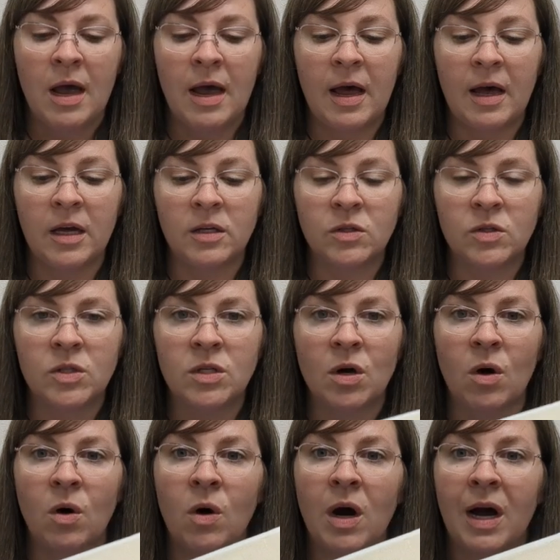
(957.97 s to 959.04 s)
And
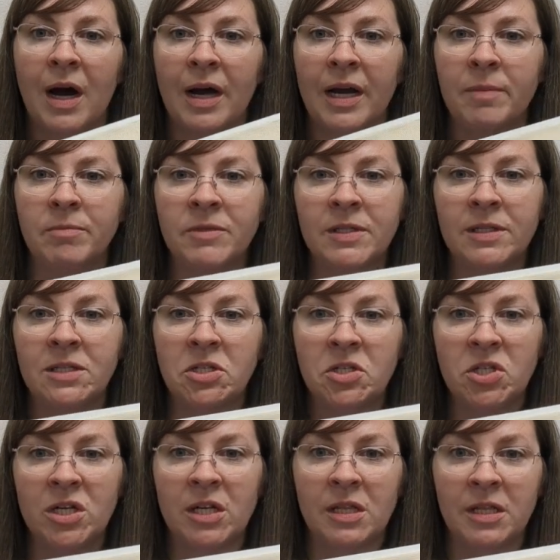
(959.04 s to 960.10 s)
so I'm
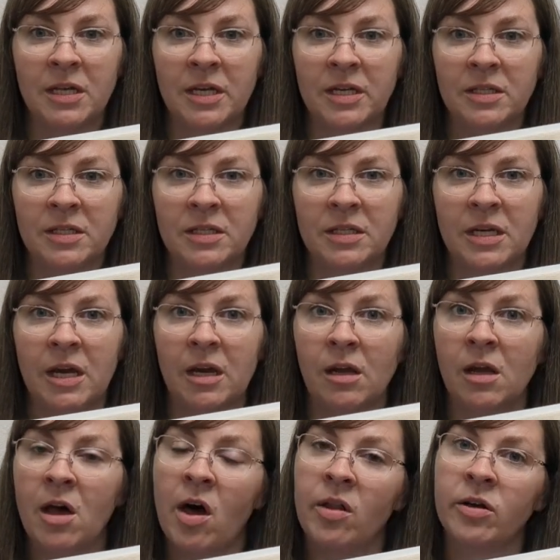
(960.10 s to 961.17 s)
stitching this
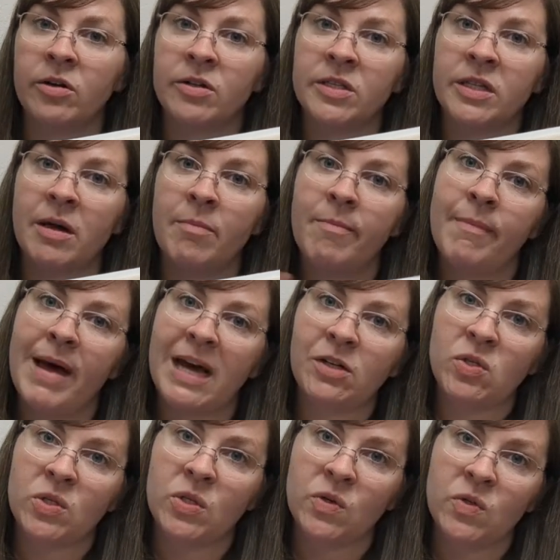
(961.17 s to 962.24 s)
in colors that
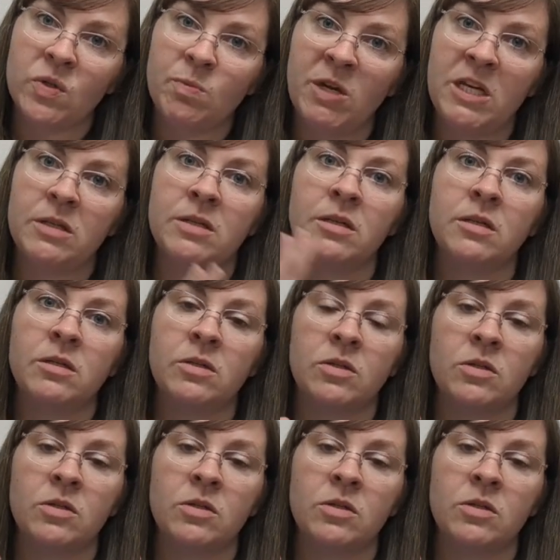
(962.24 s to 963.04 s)
match those pieces